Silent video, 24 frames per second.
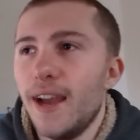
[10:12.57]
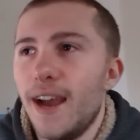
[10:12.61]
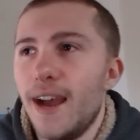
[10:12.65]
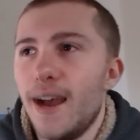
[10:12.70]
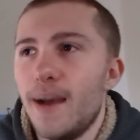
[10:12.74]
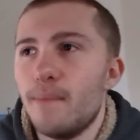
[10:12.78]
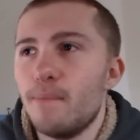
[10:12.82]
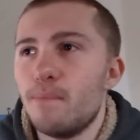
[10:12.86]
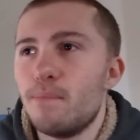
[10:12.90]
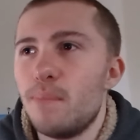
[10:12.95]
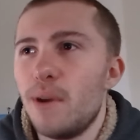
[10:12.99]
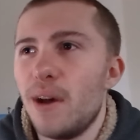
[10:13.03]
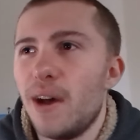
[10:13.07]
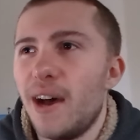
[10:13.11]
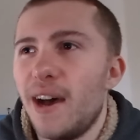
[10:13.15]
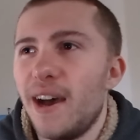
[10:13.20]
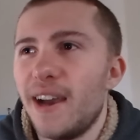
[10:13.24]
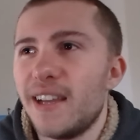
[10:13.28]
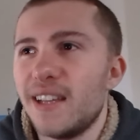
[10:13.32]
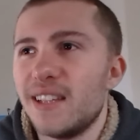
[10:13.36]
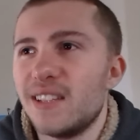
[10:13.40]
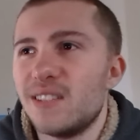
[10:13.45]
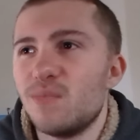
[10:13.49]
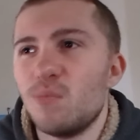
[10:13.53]
Um, but
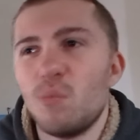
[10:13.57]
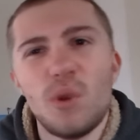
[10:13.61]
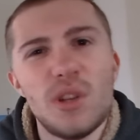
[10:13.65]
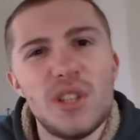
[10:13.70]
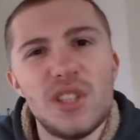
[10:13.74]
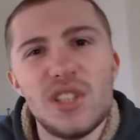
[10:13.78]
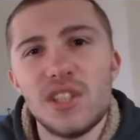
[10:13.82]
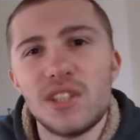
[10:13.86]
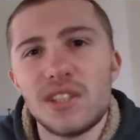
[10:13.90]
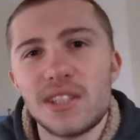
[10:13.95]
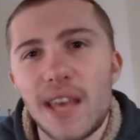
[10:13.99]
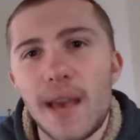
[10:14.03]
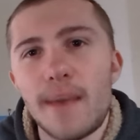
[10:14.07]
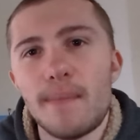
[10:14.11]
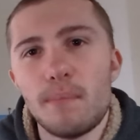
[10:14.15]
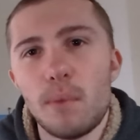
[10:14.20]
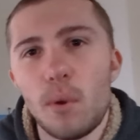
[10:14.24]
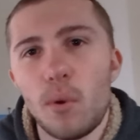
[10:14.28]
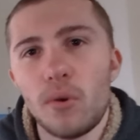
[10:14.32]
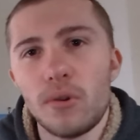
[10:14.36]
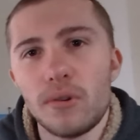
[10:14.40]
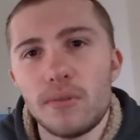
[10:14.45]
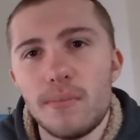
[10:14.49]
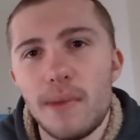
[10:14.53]
I would just get
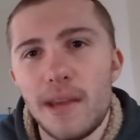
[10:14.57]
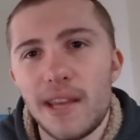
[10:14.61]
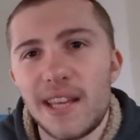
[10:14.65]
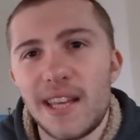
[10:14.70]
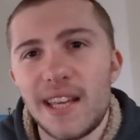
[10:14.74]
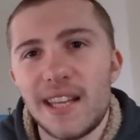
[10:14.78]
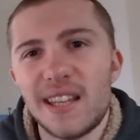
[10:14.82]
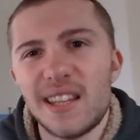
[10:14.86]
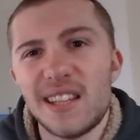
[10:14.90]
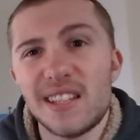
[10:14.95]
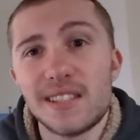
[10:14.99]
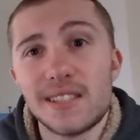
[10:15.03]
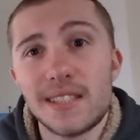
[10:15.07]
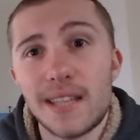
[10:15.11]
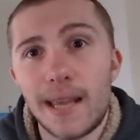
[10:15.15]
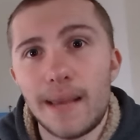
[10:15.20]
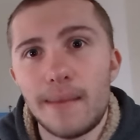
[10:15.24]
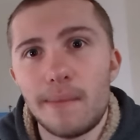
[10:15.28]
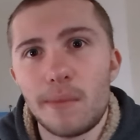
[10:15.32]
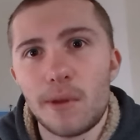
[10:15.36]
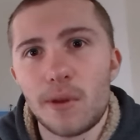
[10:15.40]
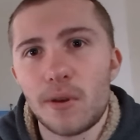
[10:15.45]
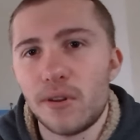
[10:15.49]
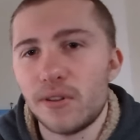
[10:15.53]
bored making the
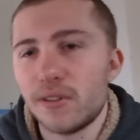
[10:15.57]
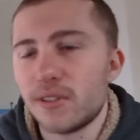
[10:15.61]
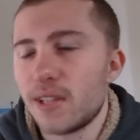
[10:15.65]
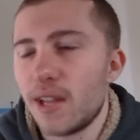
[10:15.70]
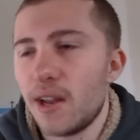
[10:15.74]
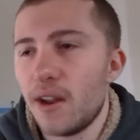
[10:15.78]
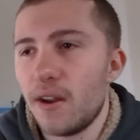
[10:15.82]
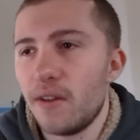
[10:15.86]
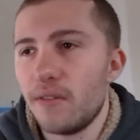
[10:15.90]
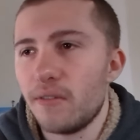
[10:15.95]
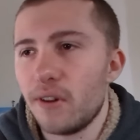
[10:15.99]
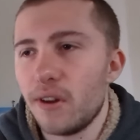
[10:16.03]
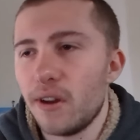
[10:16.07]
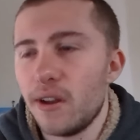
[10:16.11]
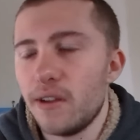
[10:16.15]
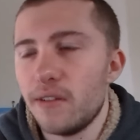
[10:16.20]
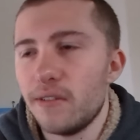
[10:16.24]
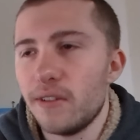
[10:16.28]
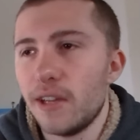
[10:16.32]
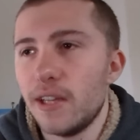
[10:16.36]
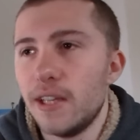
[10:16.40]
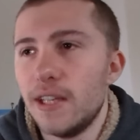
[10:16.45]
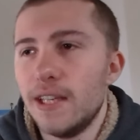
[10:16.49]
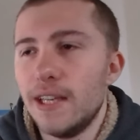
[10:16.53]
same content over and
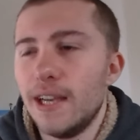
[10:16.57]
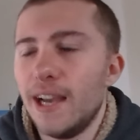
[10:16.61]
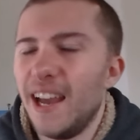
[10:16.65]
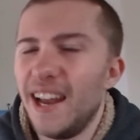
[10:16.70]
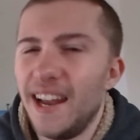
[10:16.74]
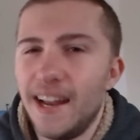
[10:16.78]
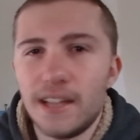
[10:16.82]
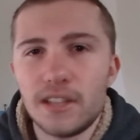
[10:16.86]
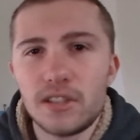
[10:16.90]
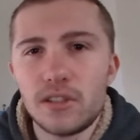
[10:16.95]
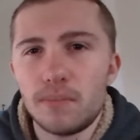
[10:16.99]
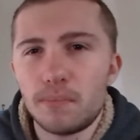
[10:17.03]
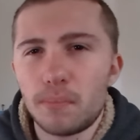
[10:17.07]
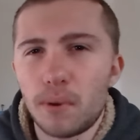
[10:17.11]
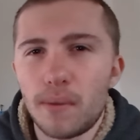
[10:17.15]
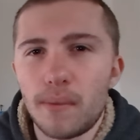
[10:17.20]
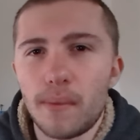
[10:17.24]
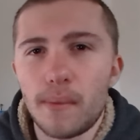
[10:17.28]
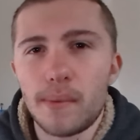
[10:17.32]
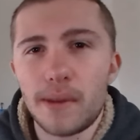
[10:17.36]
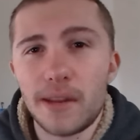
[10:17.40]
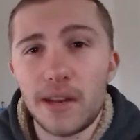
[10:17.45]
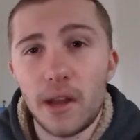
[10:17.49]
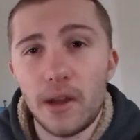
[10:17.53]
over. And as you
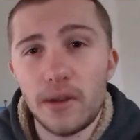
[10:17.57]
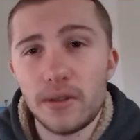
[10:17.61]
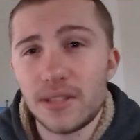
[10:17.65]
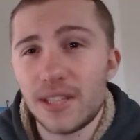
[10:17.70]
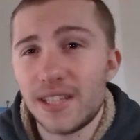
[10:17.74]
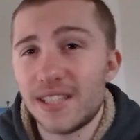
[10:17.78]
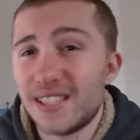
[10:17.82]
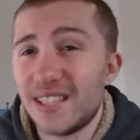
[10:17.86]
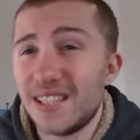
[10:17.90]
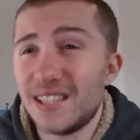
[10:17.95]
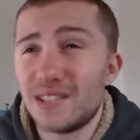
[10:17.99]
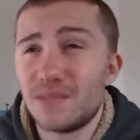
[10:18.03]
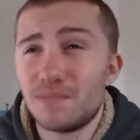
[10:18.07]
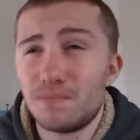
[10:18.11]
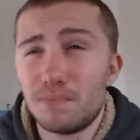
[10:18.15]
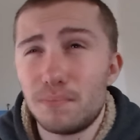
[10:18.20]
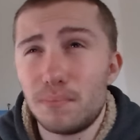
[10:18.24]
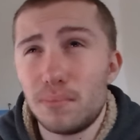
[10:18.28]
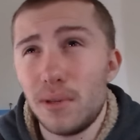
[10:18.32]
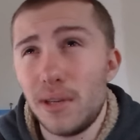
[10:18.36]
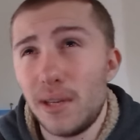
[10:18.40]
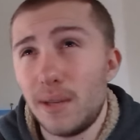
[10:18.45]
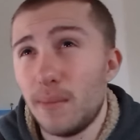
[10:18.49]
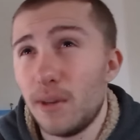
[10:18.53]
probably noticed, it's
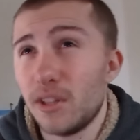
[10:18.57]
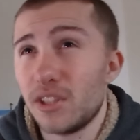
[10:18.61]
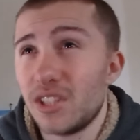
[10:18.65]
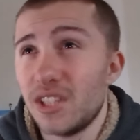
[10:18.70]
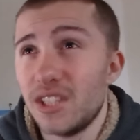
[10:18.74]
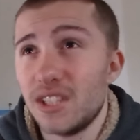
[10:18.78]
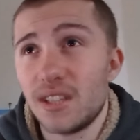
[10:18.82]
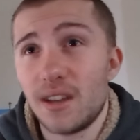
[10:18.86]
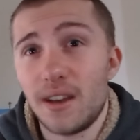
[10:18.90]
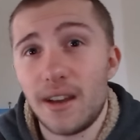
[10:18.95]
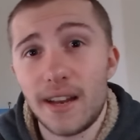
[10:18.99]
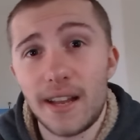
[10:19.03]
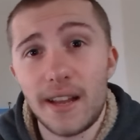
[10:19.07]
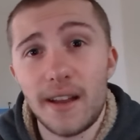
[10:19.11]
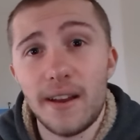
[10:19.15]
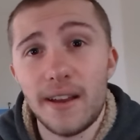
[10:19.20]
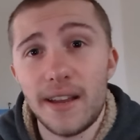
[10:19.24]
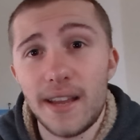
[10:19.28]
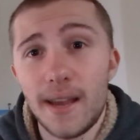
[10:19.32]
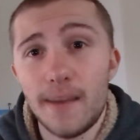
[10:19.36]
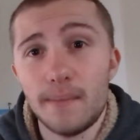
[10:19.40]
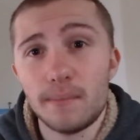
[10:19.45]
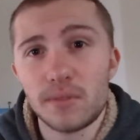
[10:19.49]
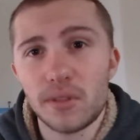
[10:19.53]
pretty much entirely
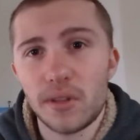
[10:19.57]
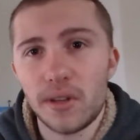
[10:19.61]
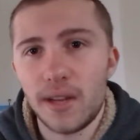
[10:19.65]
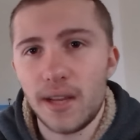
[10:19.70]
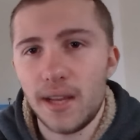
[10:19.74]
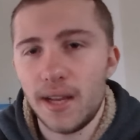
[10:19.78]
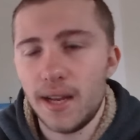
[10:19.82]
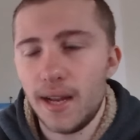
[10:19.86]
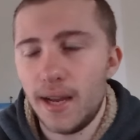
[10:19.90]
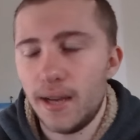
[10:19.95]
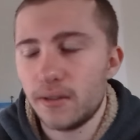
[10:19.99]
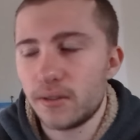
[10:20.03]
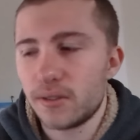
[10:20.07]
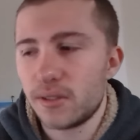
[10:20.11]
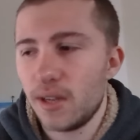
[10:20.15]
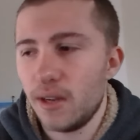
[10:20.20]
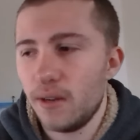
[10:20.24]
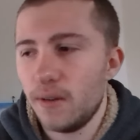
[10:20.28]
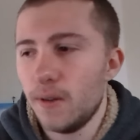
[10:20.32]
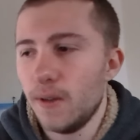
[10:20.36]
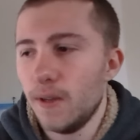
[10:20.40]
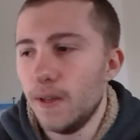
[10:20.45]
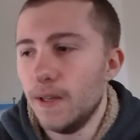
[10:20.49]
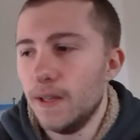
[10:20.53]
IEMs on here now.
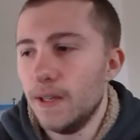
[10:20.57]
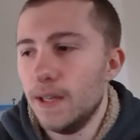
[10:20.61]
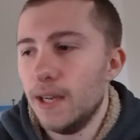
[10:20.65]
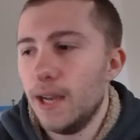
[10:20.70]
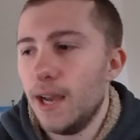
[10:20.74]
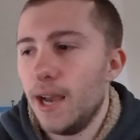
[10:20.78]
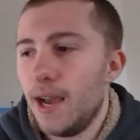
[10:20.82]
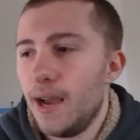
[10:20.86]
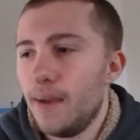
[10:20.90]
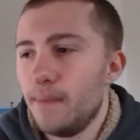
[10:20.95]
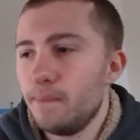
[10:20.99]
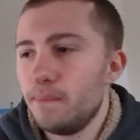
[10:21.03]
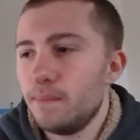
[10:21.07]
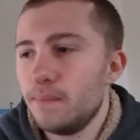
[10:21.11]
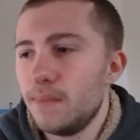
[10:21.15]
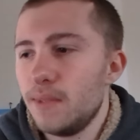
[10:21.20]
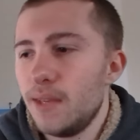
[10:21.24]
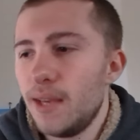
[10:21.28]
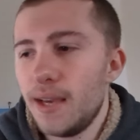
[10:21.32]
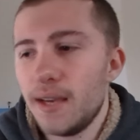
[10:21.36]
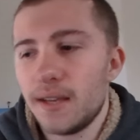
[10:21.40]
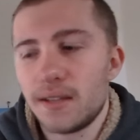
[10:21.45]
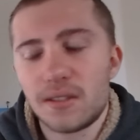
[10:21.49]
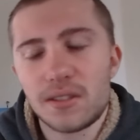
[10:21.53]
So um,
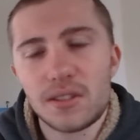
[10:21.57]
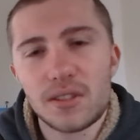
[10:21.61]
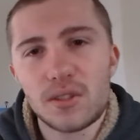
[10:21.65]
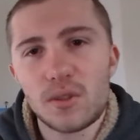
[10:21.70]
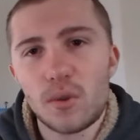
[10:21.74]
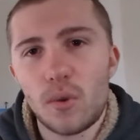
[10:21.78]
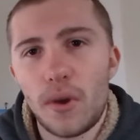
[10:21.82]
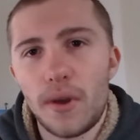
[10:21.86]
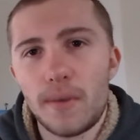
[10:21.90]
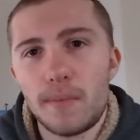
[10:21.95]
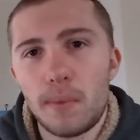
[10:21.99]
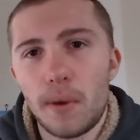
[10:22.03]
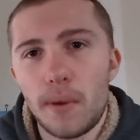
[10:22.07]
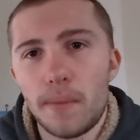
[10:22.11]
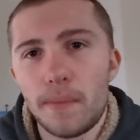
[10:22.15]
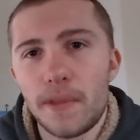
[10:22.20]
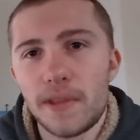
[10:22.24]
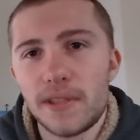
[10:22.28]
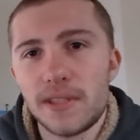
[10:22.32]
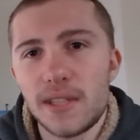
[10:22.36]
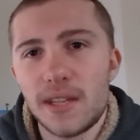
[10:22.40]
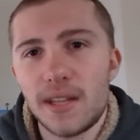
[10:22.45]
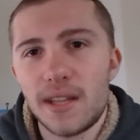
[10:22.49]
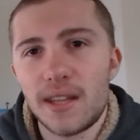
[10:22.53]
yeah, just thought I'd pop
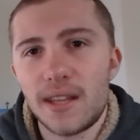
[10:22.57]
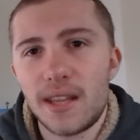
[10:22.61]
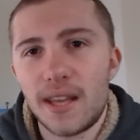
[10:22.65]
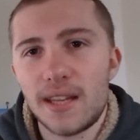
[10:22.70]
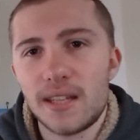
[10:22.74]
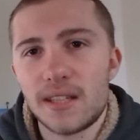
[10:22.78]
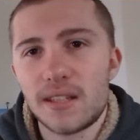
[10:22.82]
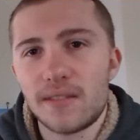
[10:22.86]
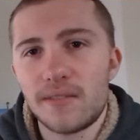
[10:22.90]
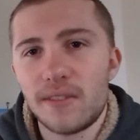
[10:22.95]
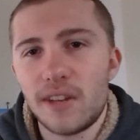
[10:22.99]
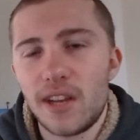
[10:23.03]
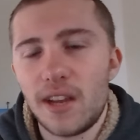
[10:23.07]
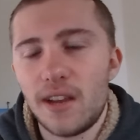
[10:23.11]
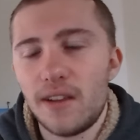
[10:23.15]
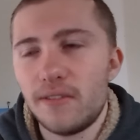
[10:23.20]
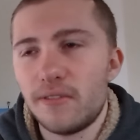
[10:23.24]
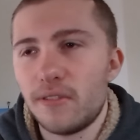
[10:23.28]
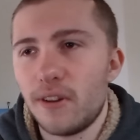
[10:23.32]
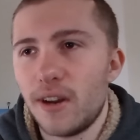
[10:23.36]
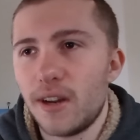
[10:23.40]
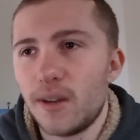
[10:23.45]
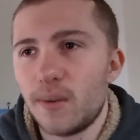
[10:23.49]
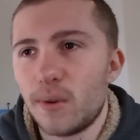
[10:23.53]
this in at the end of the video
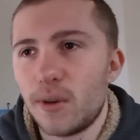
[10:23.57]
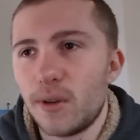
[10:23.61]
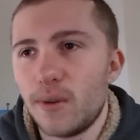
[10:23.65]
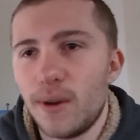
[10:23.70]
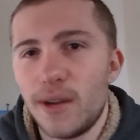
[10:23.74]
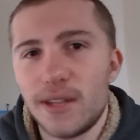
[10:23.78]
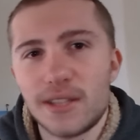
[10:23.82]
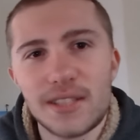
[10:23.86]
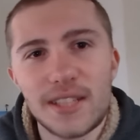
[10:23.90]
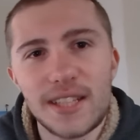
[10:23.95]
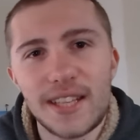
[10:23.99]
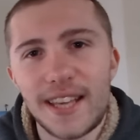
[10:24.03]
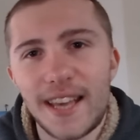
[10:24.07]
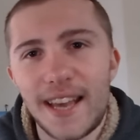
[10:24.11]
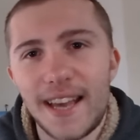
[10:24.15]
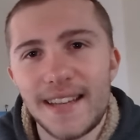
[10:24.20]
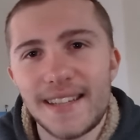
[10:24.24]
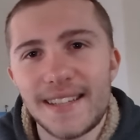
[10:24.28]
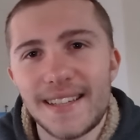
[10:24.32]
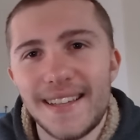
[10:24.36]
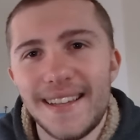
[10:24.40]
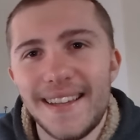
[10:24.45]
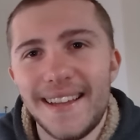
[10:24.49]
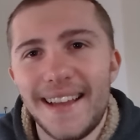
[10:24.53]
for anyone who actually
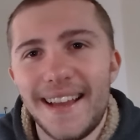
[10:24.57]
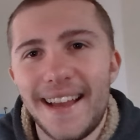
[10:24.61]
cared.